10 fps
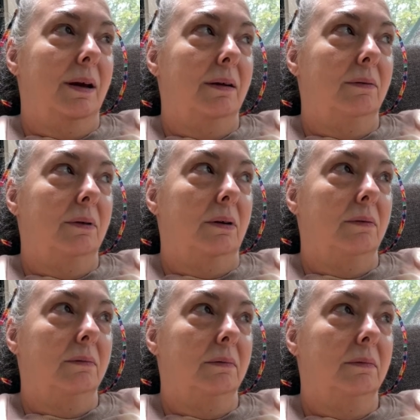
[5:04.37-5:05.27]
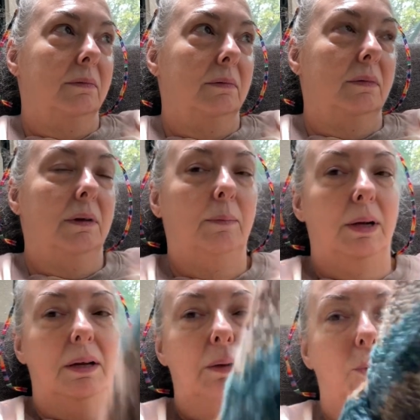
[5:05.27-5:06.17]
I don't know. I
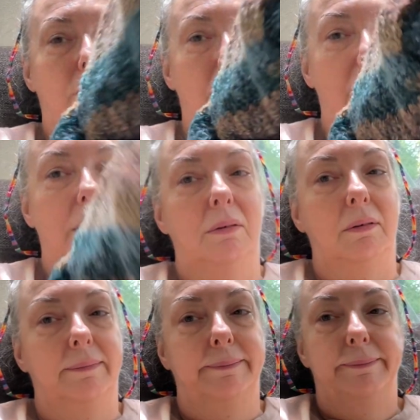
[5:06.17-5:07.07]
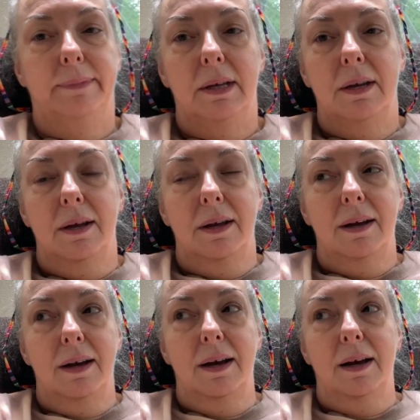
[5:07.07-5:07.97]
might keep working, I know.
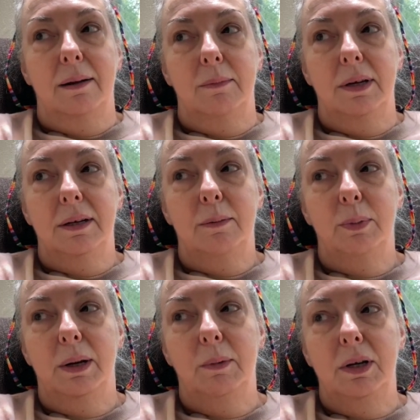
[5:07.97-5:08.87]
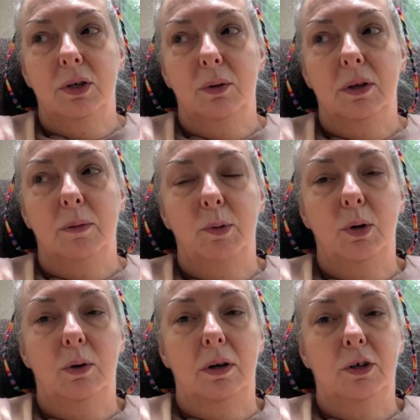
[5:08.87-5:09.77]
Um, but I'm going to turn the
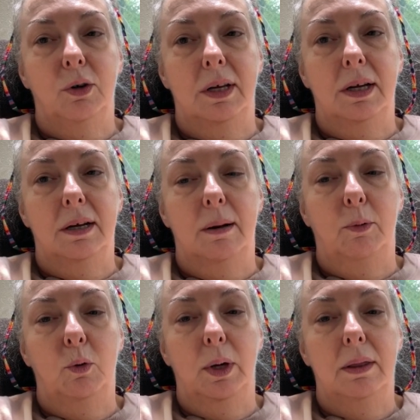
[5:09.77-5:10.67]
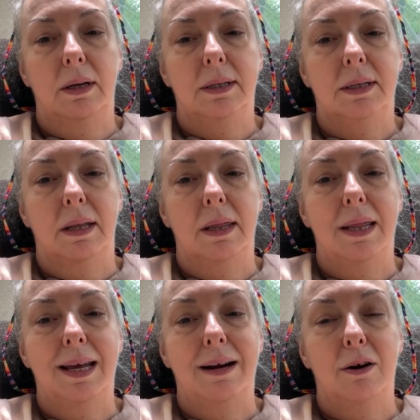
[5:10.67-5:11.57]
computer on and try to get a couple quick things done
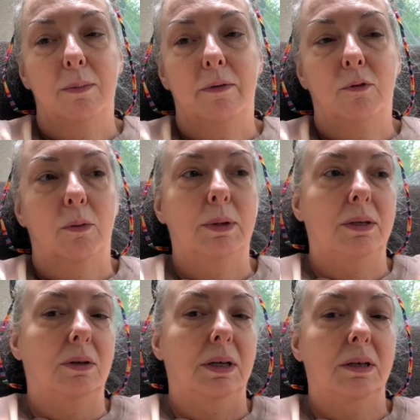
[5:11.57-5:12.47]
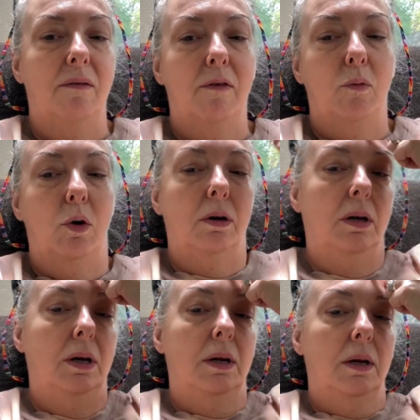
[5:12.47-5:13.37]
there before Mr. gets off of work.
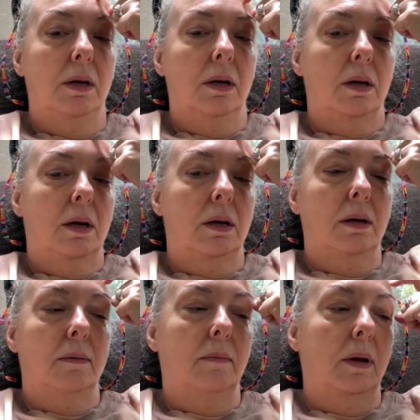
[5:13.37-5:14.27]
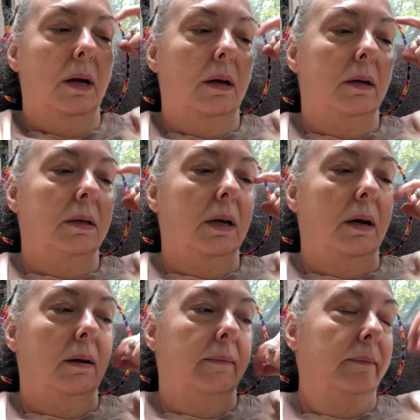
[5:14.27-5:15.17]
Um, and yeah.